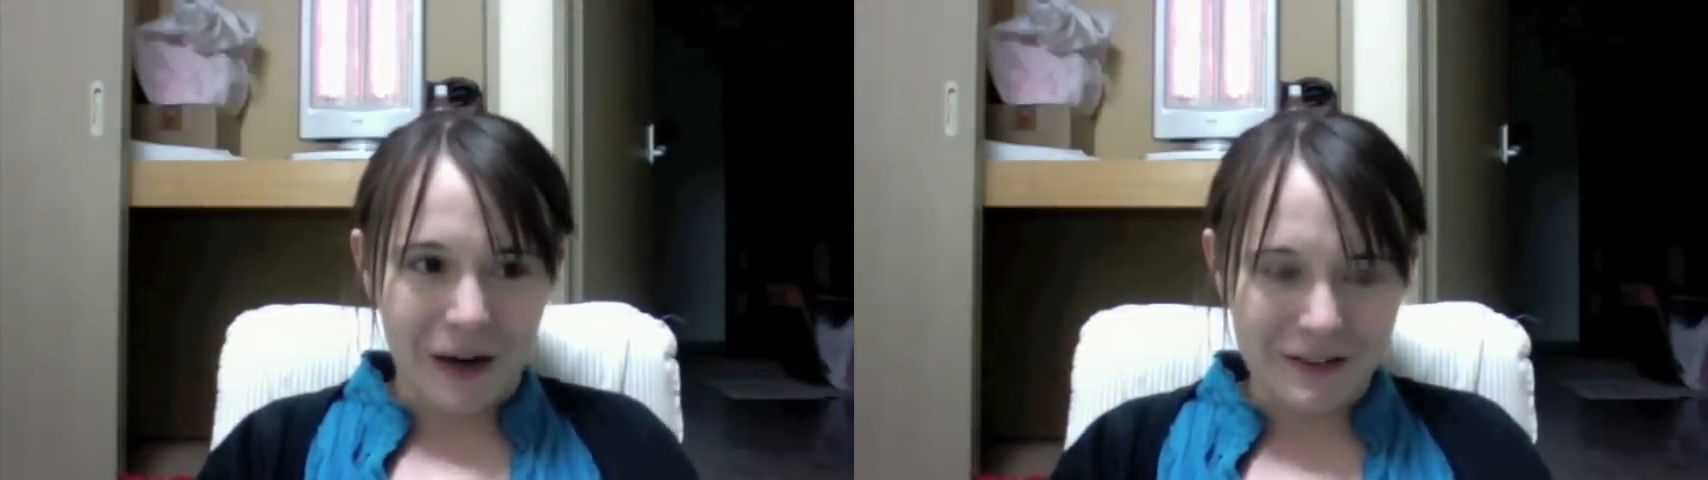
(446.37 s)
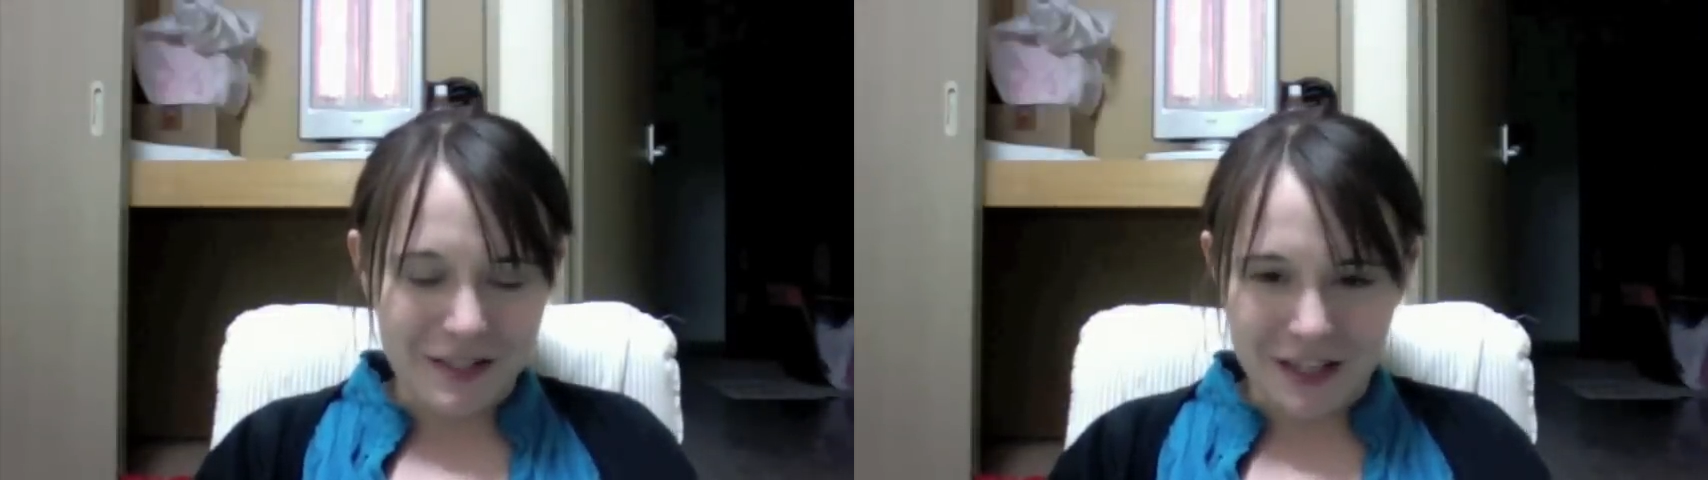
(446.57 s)

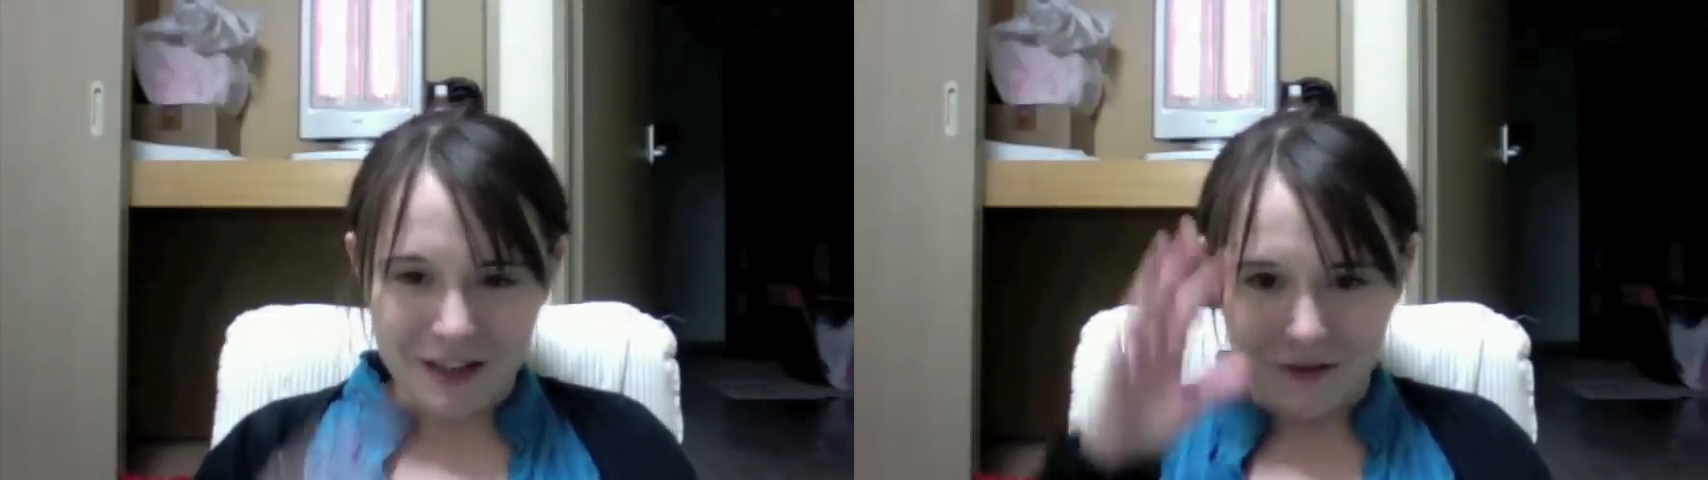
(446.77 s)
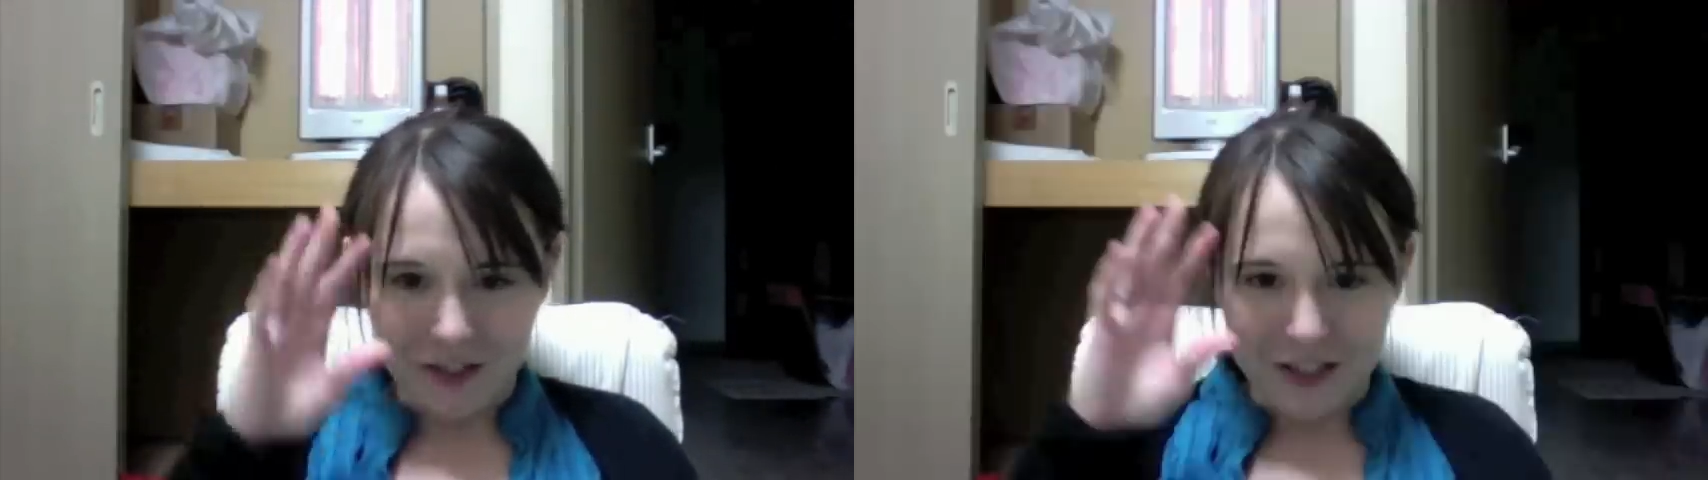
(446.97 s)
I was
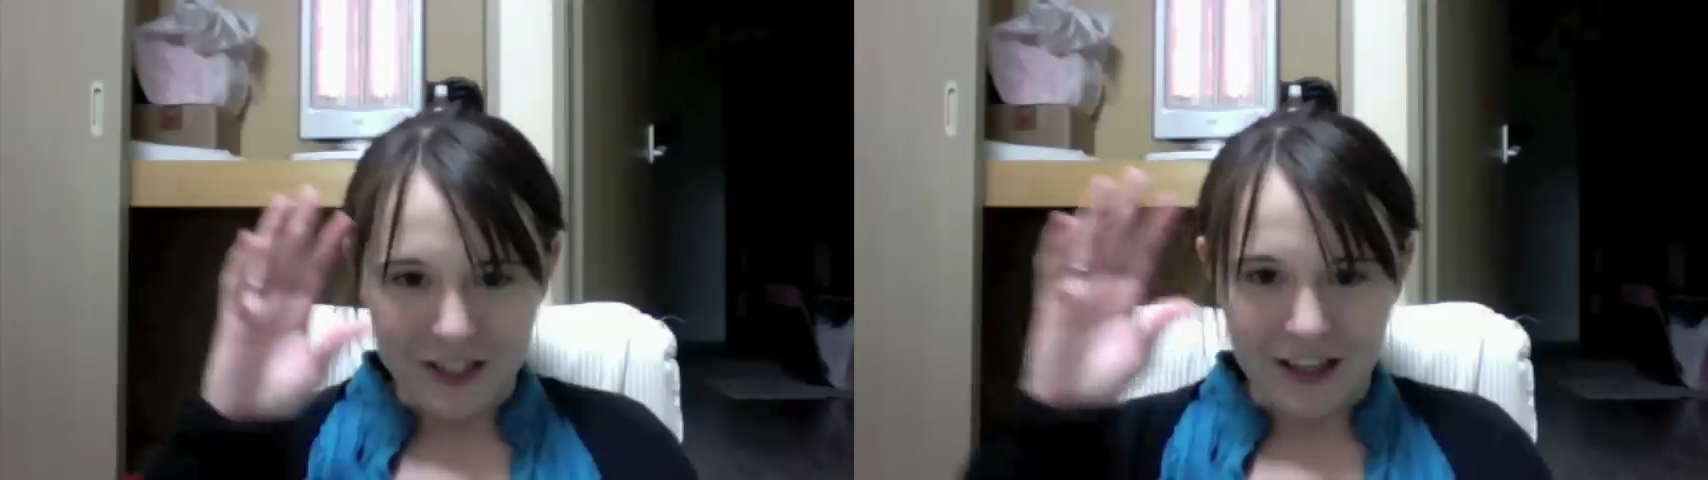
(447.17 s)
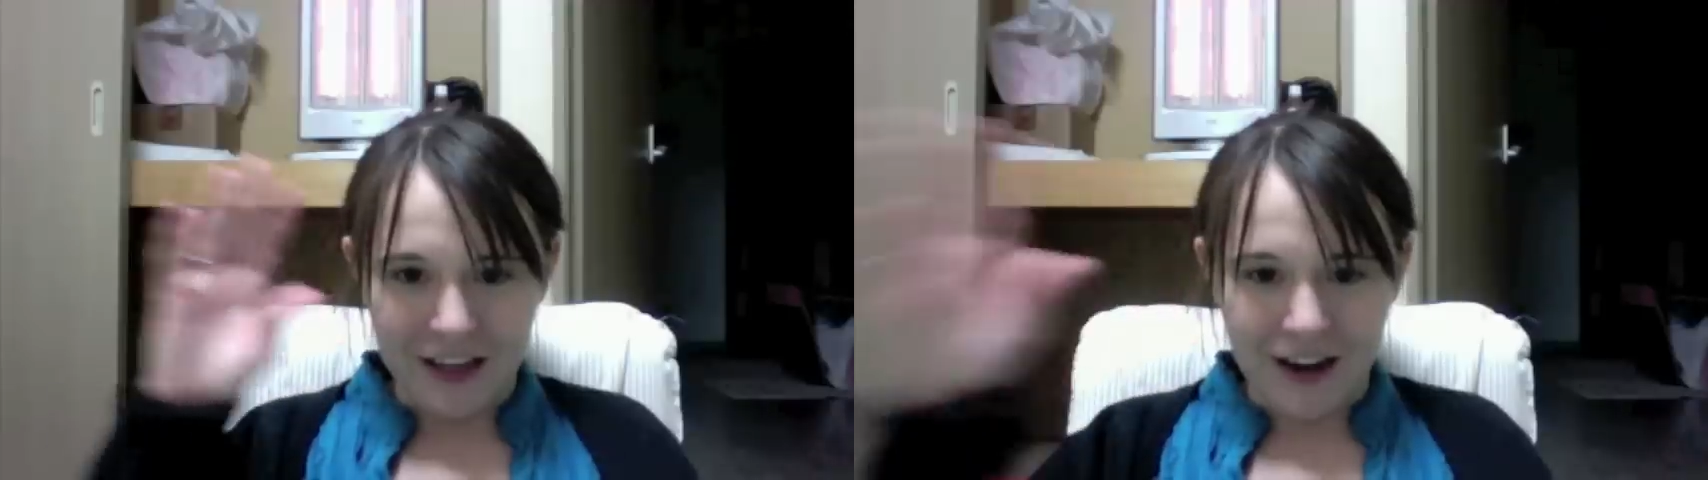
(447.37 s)
kind of just
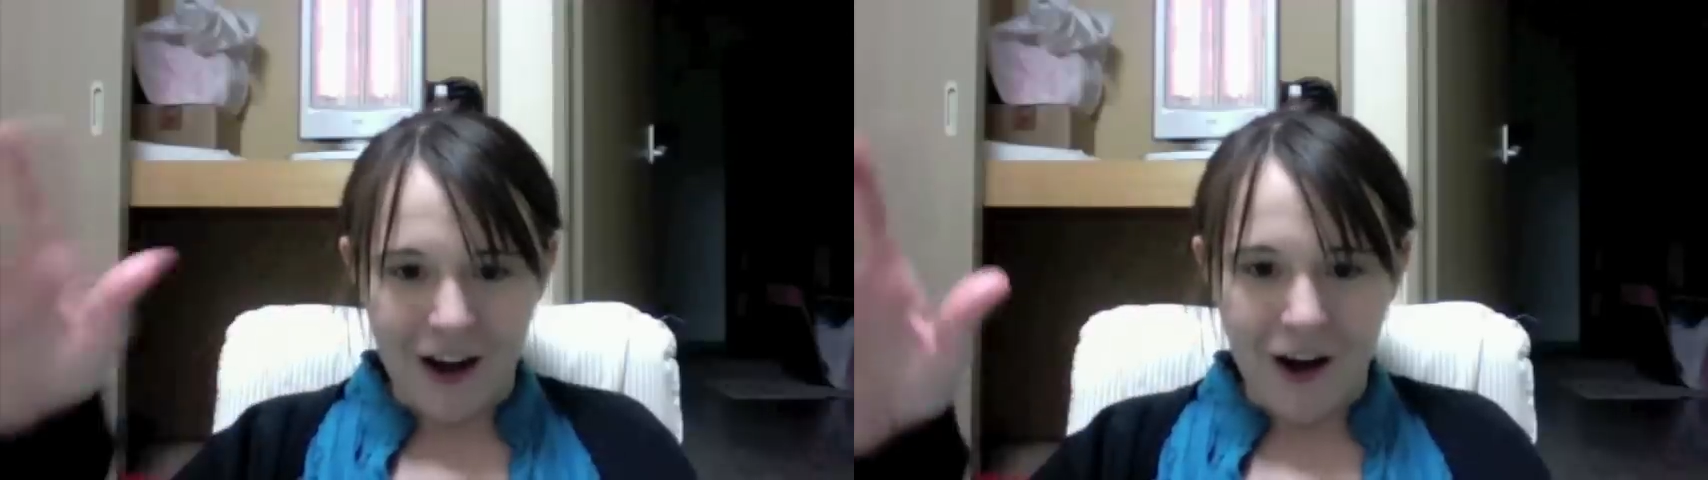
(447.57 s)
like